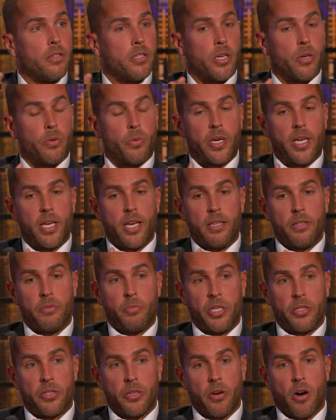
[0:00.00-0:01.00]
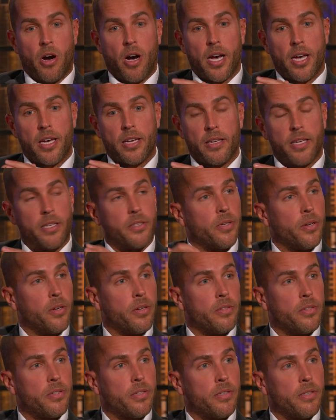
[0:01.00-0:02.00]
So we do hire
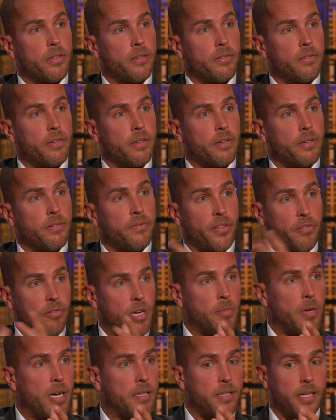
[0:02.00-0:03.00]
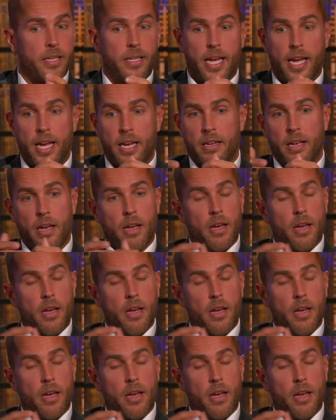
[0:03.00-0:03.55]
interns for 3 months, and then